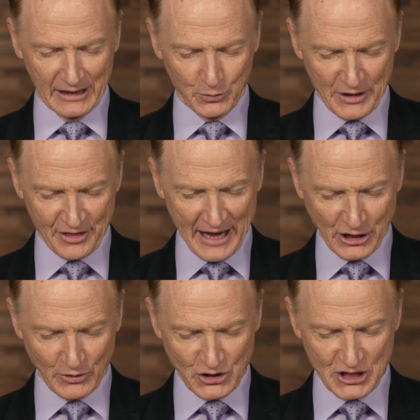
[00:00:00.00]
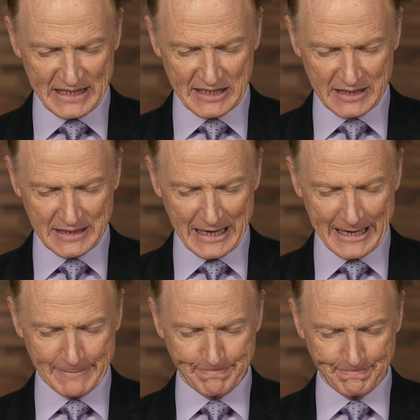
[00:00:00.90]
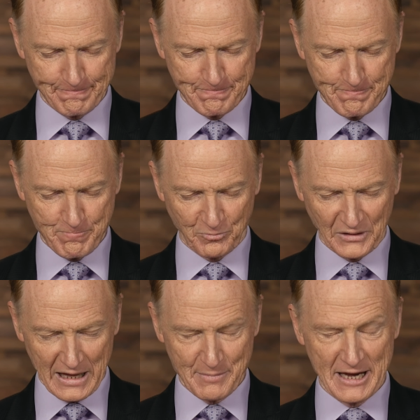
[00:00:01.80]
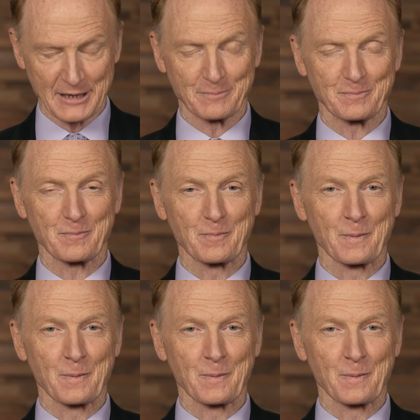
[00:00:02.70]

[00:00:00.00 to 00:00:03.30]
And we thank you in Jesus' name. Amen.